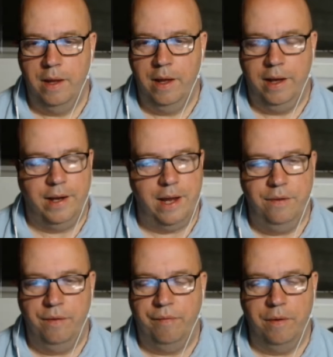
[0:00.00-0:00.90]
Again,
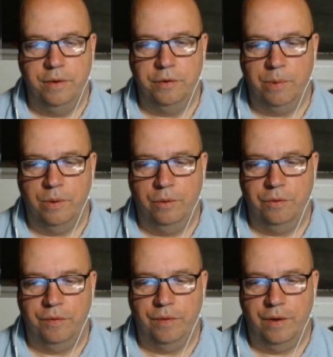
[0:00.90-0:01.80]
the focus pulls
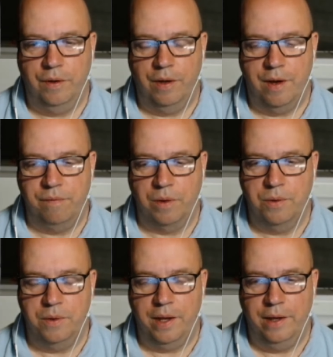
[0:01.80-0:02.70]
for live
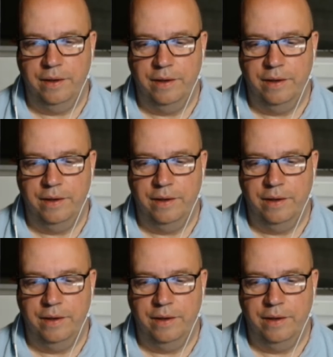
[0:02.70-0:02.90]
recording